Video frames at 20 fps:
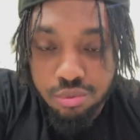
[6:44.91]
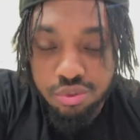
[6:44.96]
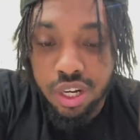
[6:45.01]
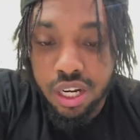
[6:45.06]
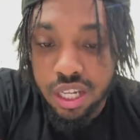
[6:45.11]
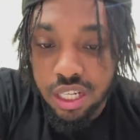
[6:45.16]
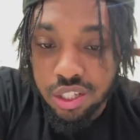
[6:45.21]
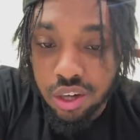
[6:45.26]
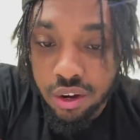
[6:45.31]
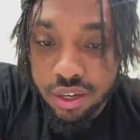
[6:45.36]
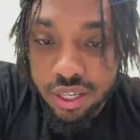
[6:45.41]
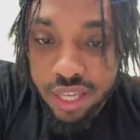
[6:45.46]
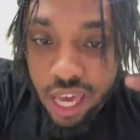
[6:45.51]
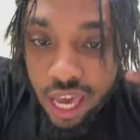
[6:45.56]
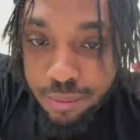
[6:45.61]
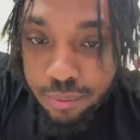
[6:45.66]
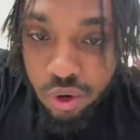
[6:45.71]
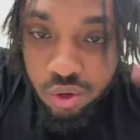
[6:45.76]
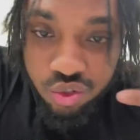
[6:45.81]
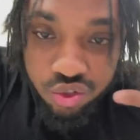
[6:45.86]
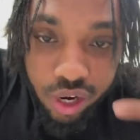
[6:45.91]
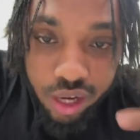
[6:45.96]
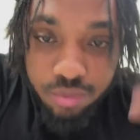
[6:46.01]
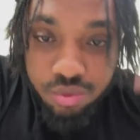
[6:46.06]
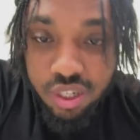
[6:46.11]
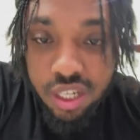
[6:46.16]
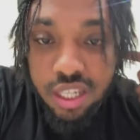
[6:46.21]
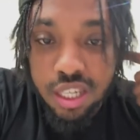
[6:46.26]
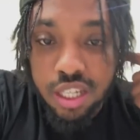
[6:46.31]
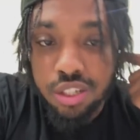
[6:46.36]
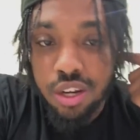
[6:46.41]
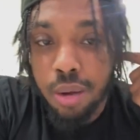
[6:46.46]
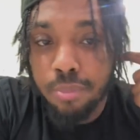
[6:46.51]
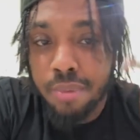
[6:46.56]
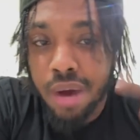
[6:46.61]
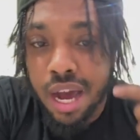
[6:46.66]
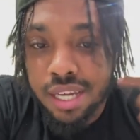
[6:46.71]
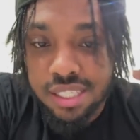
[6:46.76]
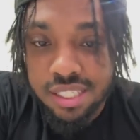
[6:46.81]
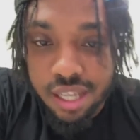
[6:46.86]
I'm trying to get y'all game on track. I'm trying to get y'all
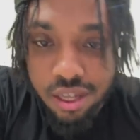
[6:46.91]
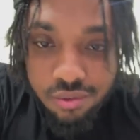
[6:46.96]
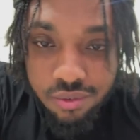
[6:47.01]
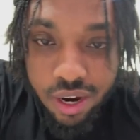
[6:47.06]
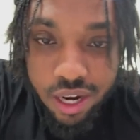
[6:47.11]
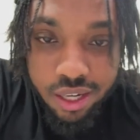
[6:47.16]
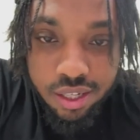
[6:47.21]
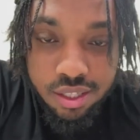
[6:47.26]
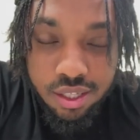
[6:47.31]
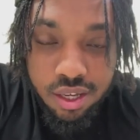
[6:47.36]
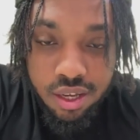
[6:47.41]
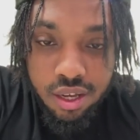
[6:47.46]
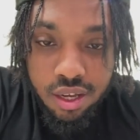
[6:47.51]
mindset right